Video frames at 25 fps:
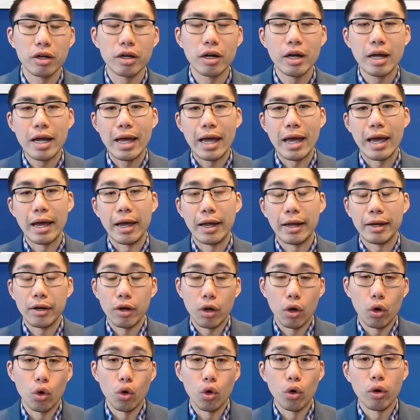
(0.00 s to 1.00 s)
and
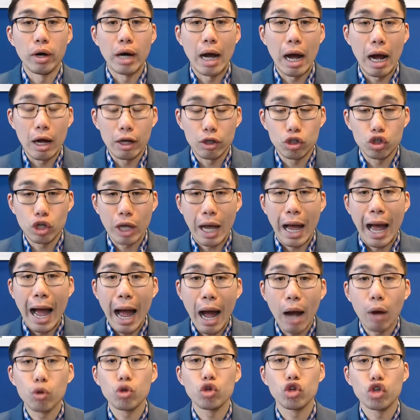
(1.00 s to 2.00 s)
or how
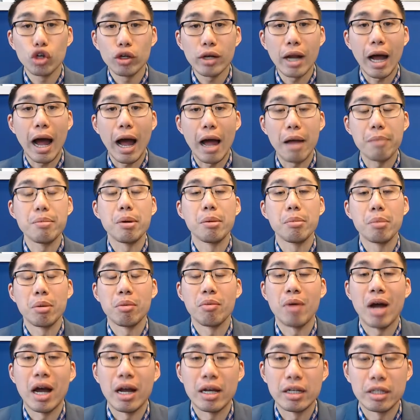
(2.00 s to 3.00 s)
should I
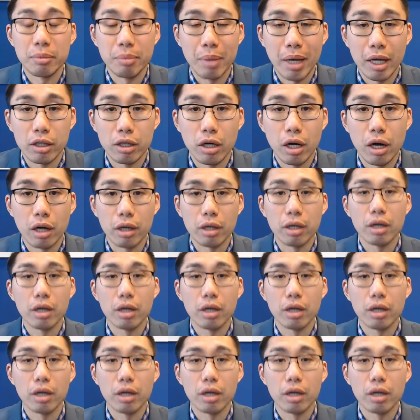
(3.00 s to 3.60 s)
memorize my talk?